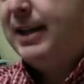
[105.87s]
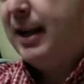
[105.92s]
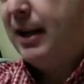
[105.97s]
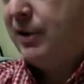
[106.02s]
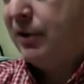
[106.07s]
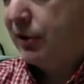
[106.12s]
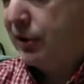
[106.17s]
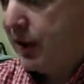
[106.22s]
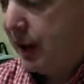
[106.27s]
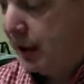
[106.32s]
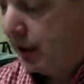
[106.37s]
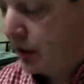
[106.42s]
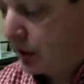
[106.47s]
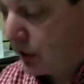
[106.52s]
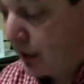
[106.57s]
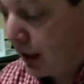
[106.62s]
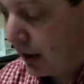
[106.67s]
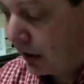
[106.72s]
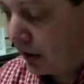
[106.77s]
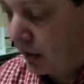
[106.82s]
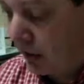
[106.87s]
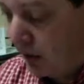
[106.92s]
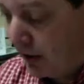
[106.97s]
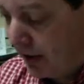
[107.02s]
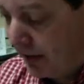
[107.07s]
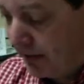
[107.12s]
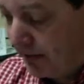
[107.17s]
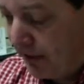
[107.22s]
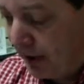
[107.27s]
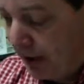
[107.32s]
then you'll take the second
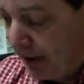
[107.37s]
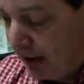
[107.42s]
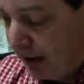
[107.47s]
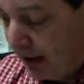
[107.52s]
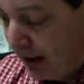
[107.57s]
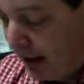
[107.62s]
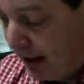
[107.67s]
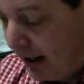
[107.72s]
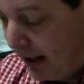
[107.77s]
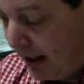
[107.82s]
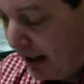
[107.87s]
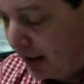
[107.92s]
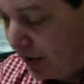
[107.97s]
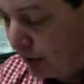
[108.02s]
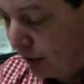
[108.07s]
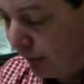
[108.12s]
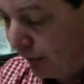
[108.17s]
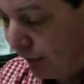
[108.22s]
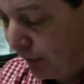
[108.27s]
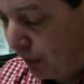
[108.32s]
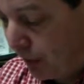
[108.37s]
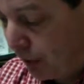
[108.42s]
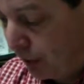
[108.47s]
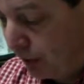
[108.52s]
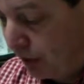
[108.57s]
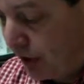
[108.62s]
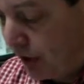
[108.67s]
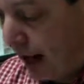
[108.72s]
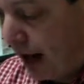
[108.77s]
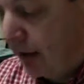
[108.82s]
one and you'll
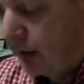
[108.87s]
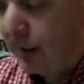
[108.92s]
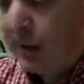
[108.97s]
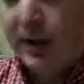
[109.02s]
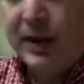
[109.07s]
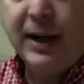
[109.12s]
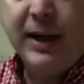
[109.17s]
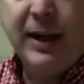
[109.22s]
fold that one